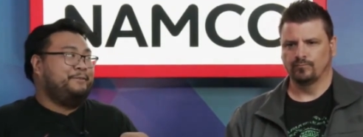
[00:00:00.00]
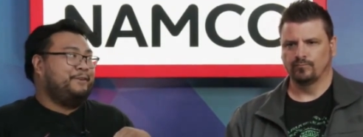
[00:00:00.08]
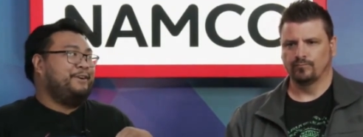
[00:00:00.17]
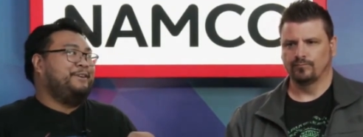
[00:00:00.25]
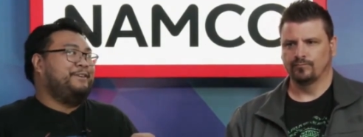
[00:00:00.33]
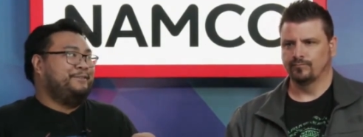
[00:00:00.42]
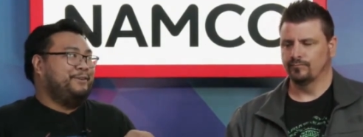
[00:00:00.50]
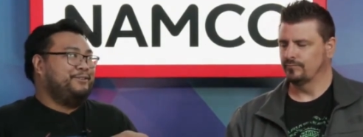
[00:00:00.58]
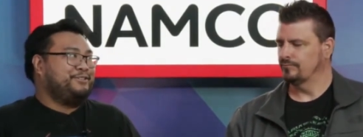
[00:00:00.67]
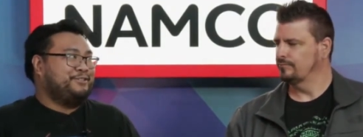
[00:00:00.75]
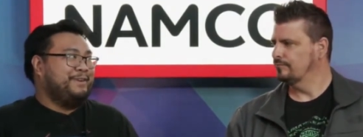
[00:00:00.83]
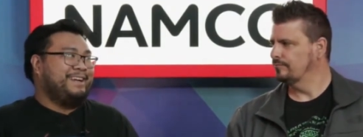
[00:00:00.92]
Speaker 1: in front of
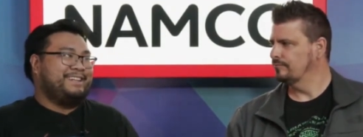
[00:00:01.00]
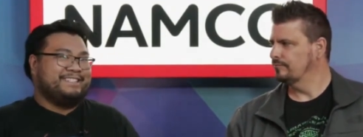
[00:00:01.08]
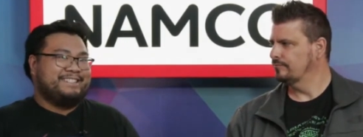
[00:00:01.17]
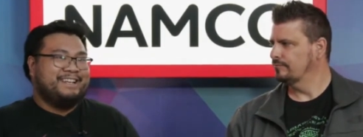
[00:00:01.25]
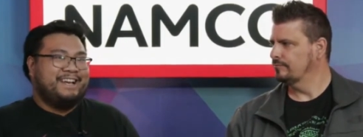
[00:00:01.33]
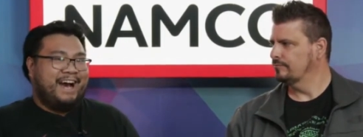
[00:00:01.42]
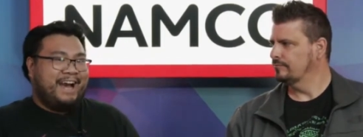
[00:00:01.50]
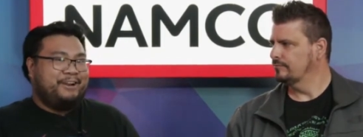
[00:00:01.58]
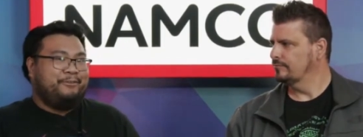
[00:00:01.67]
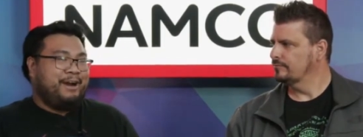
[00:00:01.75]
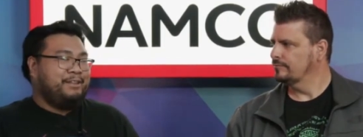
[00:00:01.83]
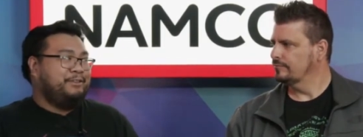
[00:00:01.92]
Ultraman because I
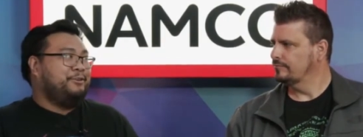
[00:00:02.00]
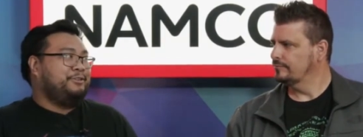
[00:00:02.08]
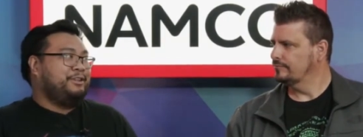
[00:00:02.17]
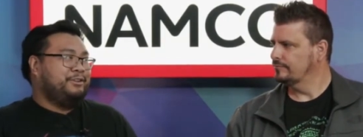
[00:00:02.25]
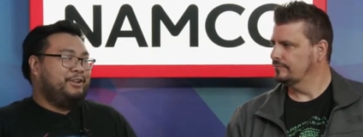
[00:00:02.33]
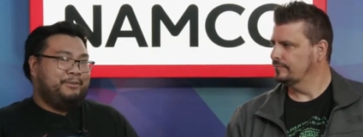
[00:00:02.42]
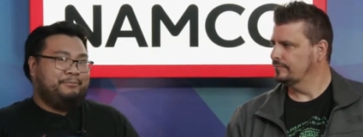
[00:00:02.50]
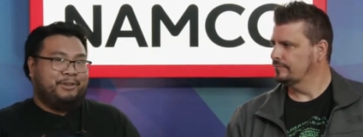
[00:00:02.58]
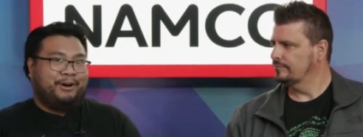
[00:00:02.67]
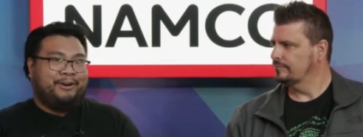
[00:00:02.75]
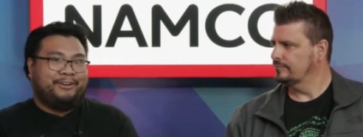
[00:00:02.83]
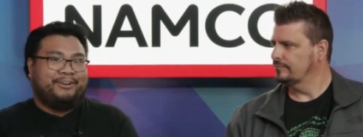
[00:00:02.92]
know I lulled a lot
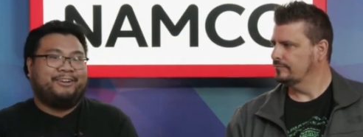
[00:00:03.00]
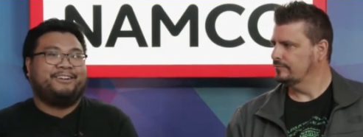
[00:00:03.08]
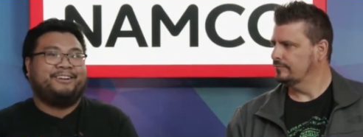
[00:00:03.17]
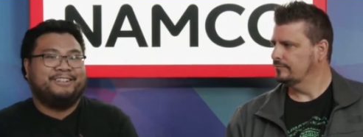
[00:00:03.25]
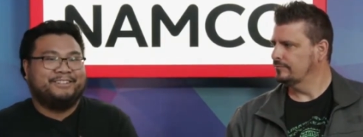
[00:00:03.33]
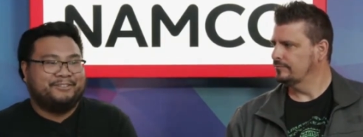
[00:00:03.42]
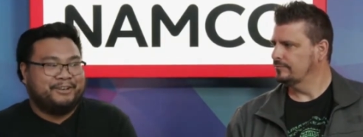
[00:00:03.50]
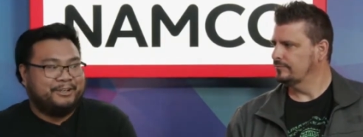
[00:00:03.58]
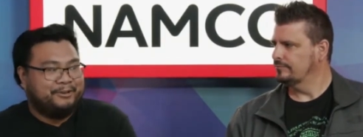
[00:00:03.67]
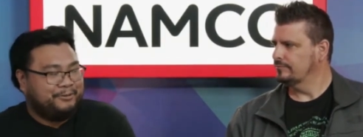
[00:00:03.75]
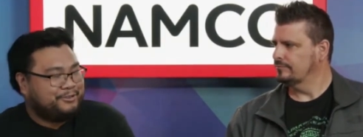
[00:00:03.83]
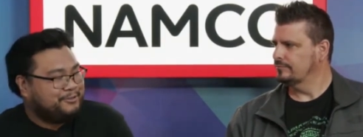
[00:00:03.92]
longer during
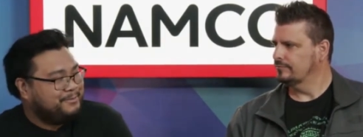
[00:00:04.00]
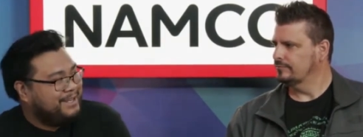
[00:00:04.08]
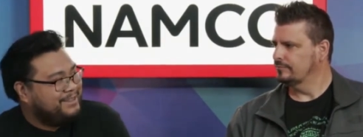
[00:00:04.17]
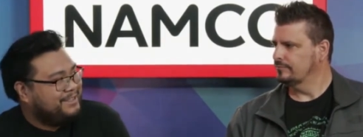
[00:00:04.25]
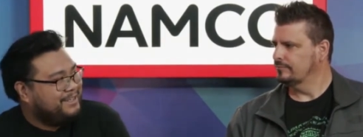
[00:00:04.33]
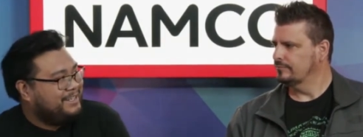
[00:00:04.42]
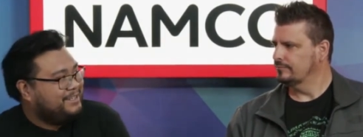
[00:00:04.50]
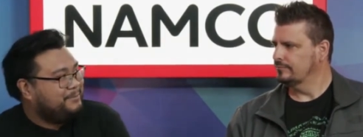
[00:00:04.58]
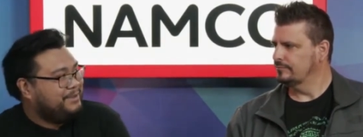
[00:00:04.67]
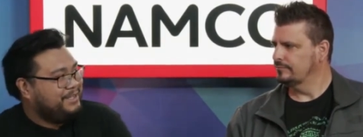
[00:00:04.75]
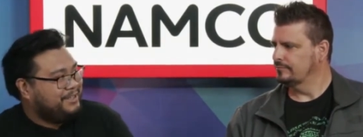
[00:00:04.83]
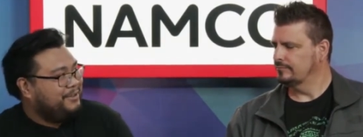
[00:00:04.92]
Ultraman than I did
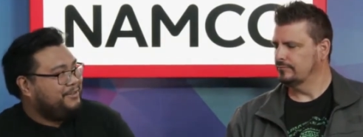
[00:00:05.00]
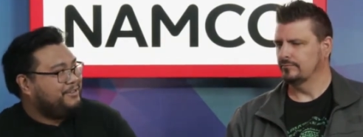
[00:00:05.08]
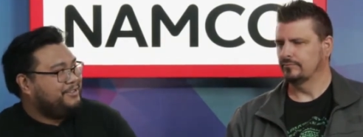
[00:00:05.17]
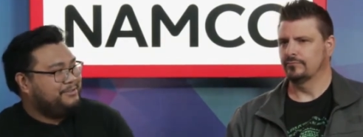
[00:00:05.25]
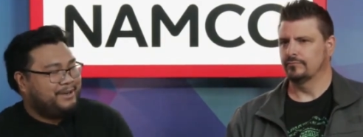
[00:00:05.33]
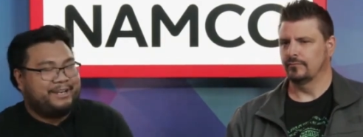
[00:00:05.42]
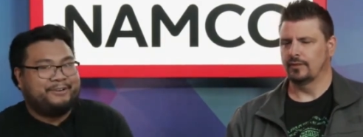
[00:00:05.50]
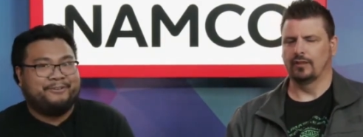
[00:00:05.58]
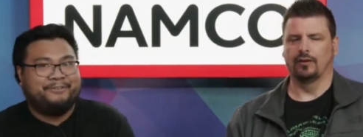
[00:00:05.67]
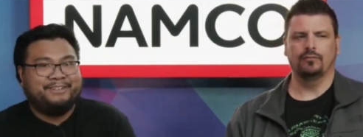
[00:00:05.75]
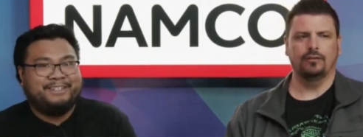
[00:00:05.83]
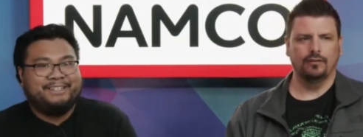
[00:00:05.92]
with the other two. I know.
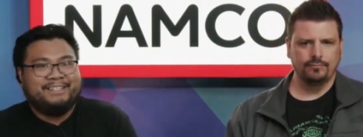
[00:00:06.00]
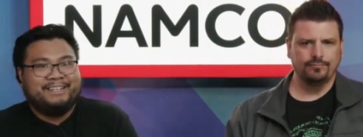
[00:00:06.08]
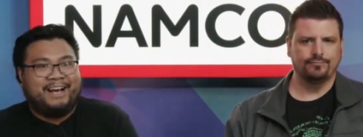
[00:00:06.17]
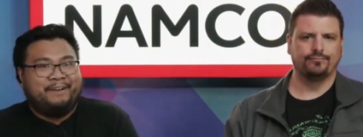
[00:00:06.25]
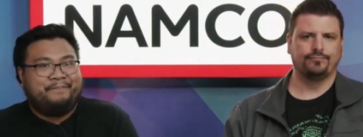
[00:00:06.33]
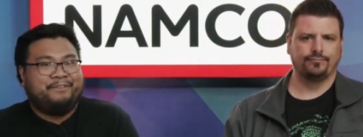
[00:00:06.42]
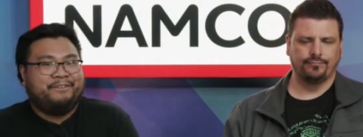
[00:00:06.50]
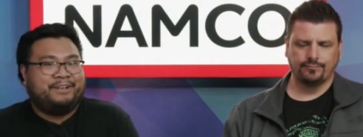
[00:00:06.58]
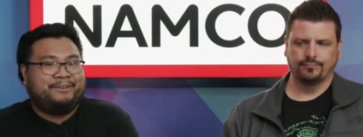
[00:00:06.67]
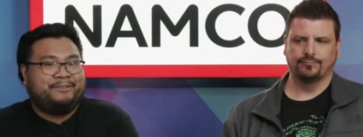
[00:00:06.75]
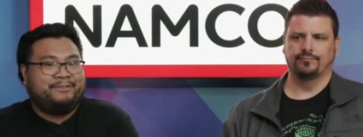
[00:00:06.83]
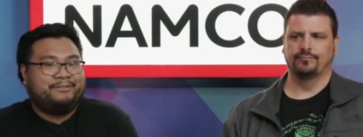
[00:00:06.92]
Okay. I feel
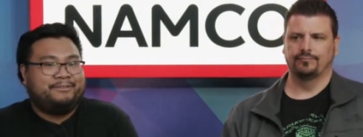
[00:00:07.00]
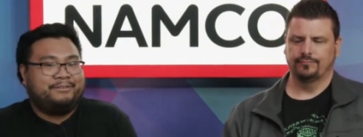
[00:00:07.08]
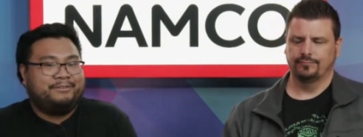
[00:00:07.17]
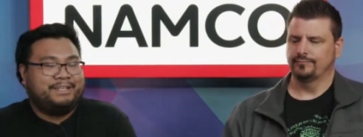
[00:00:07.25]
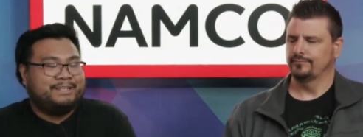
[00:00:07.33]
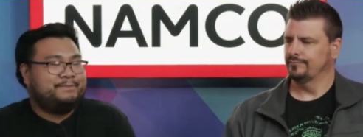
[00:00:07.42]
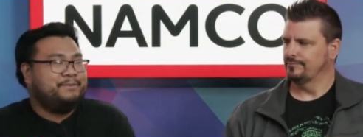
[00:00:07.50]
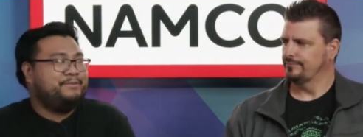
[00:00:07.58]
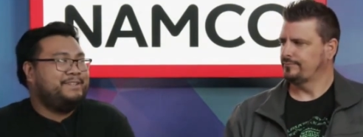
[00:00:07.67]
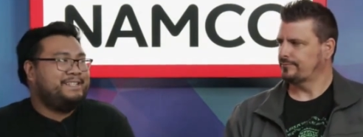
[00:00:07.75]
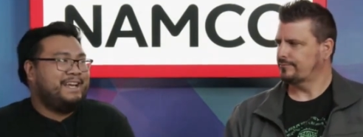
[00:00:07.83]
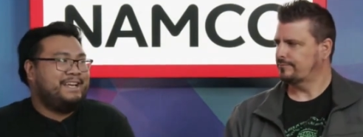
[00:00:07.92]
like his
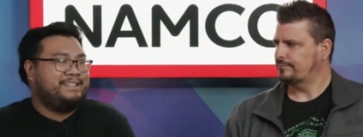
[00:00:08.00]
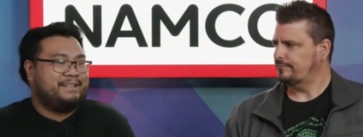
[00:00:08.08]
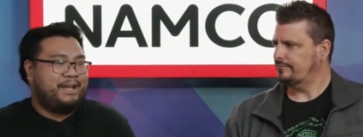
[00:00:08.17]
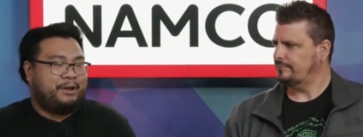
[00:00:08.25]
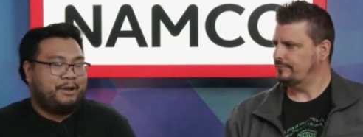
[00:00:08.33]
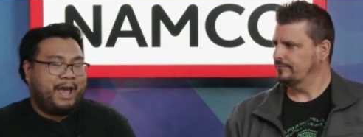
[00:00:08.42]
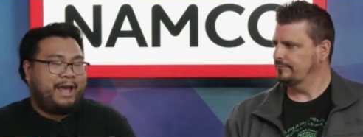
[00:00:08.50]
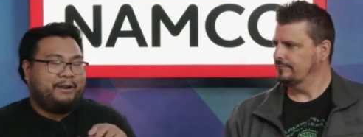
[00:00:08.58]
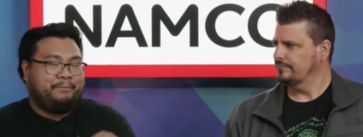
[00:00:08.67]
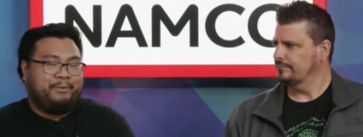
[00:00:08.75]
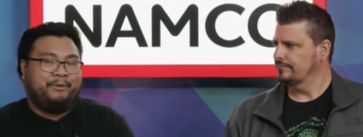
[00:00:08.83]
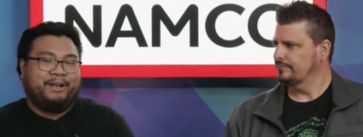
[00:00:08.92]
movies has at
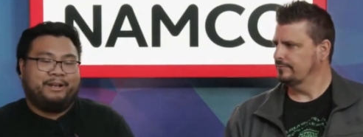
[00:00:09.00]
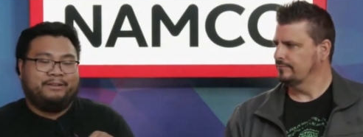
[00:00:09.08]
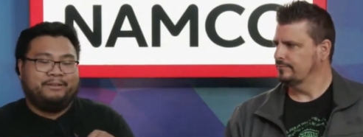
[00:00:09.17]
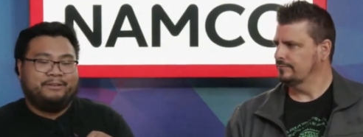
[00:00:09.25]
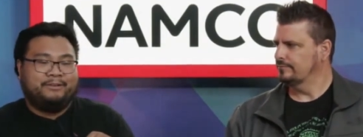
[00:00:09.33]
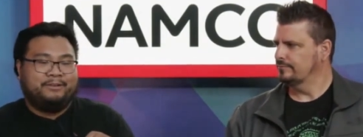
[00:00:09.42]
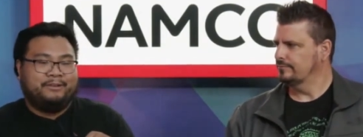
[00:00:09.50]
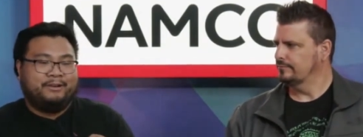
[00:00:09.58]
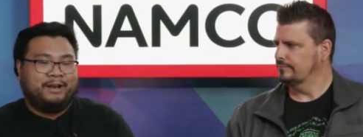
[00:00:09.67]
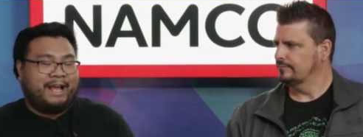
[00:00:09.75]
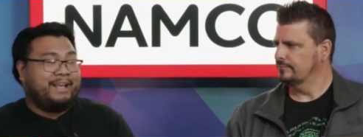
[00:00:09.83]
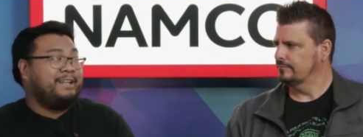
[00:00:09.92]
a point
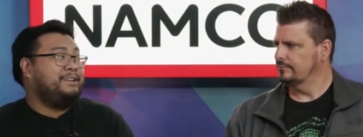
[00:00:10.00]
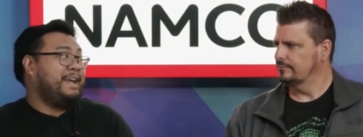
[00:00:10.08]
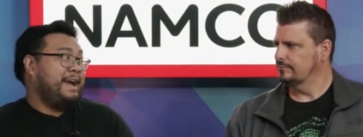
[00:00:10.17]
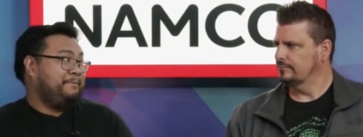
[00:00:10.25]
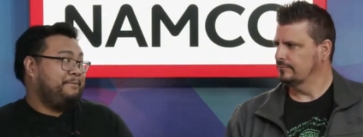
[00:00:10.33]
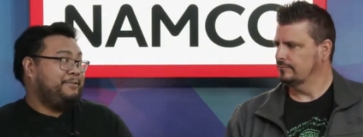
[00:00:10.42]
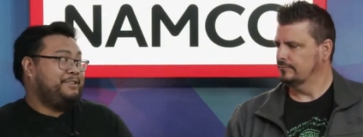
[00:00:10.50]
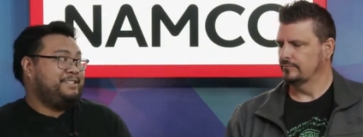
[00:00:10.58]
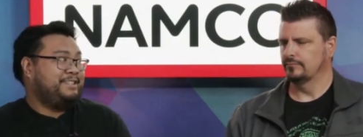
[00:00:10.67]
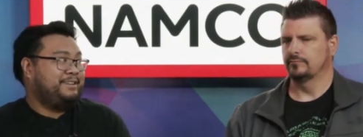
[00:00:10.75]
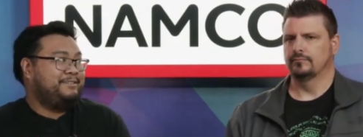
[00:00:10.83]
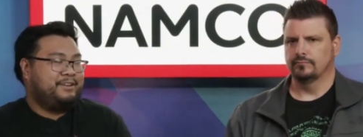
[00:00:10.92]
I can nap for
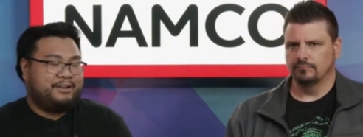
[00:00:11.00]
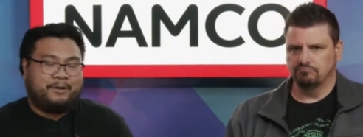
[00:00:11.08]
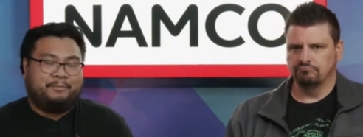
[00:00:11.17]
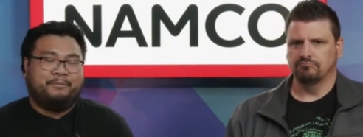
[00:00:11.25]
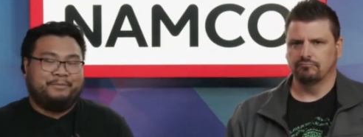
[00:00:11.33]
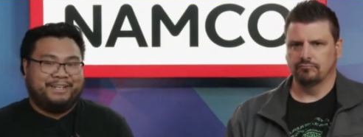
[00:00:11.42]
just like a couple